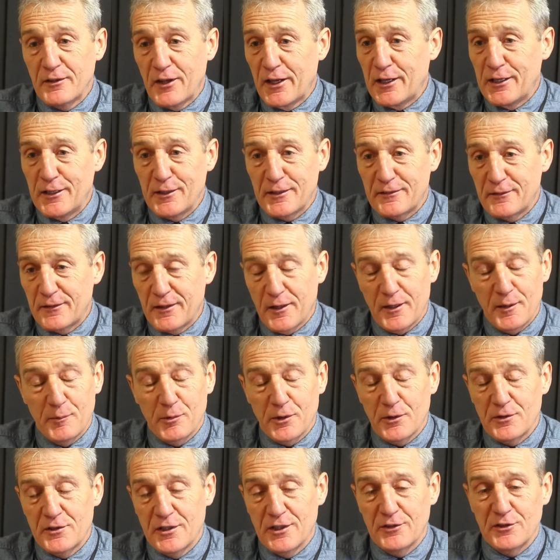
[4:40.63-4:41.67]

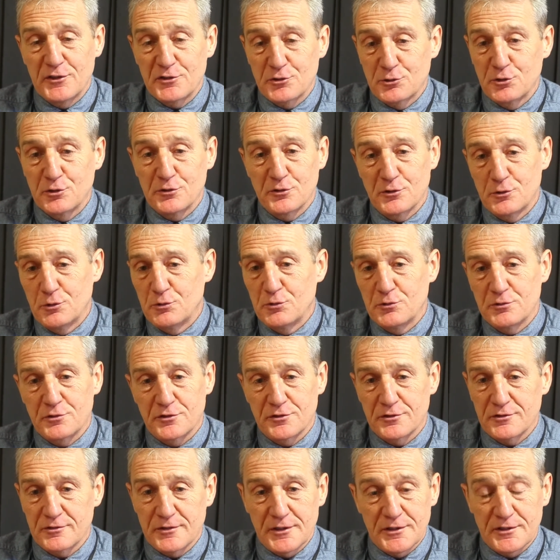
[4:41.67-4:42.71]
Anybody tell you scoring
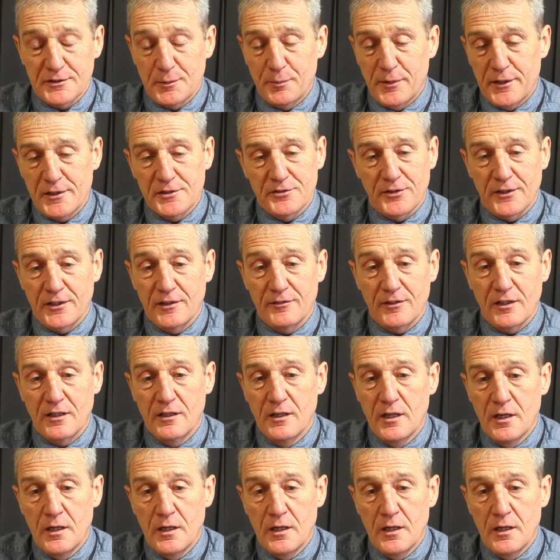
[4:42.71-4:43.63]
goals is the best thing ever.